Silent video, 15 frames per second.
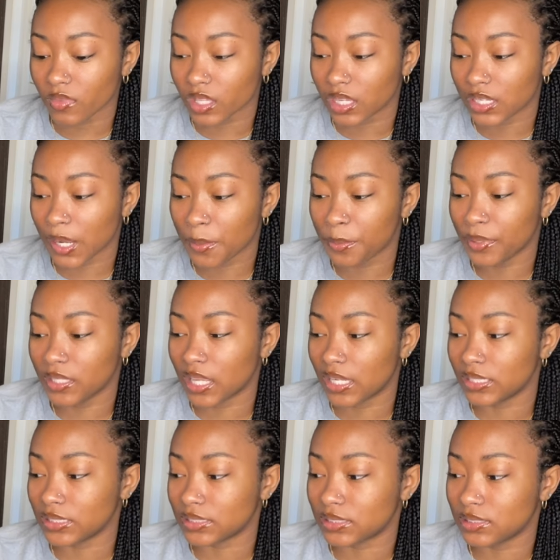Let me put it like
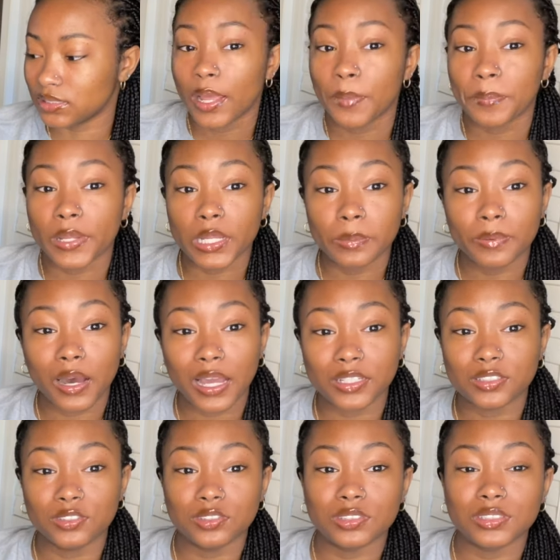this. People I
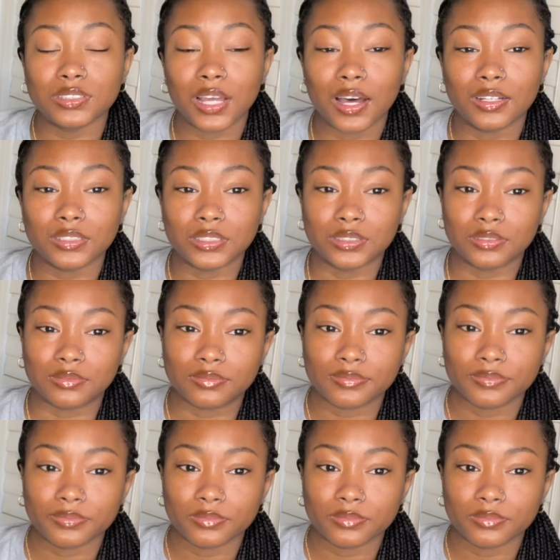used to talk to